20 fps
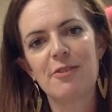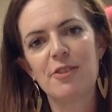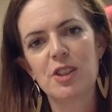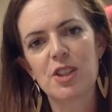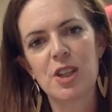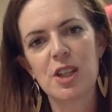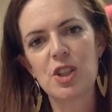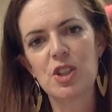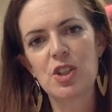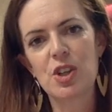for
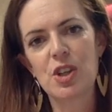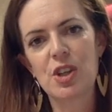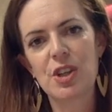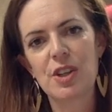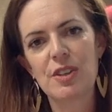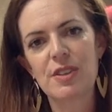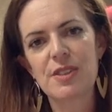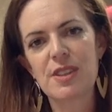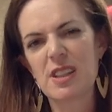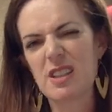
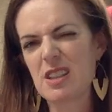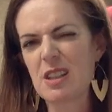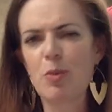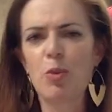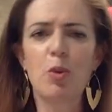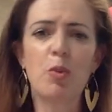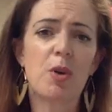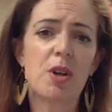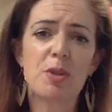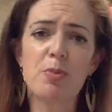t-shirts and
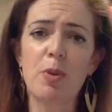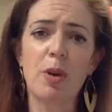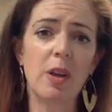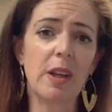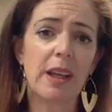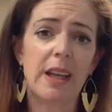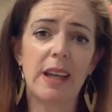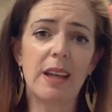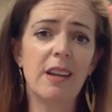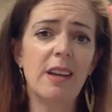double brush
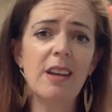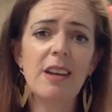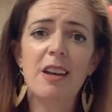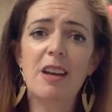poly.